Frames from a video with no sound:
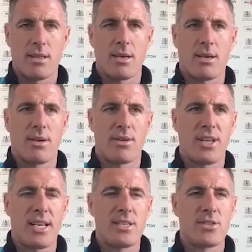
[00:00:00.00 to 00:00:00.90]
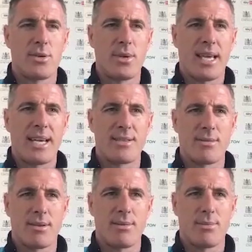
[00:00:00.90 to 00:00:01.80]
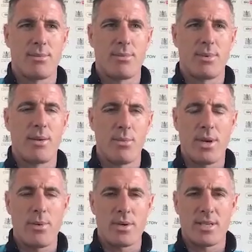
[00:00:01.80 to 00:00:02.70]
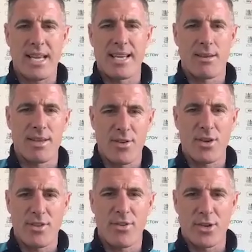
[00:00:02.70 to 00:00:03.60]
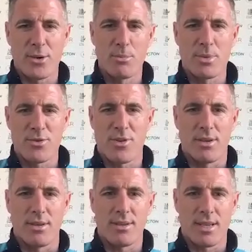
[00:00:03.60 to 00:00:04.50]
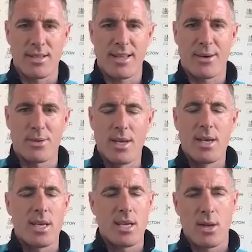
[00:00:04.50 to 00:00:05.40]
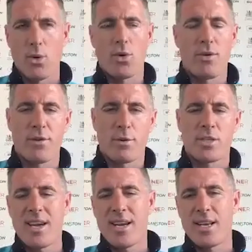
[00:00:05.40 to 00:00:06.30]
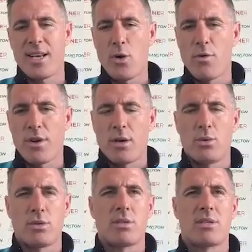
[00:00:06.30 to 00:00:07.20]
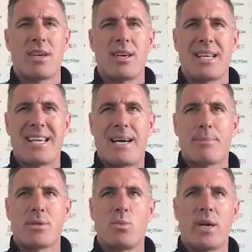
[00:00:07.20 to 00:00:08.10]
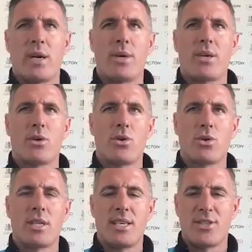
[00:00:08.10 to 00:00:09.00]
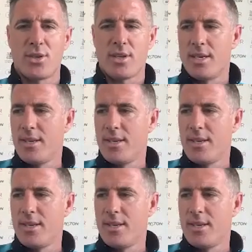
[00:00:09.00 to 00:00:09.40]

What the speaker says: on at least 2 occasions, like we were saying, like you've got your numbers wrong. Now we're looking for certain overloads and certain gaps on where we could hurt each other.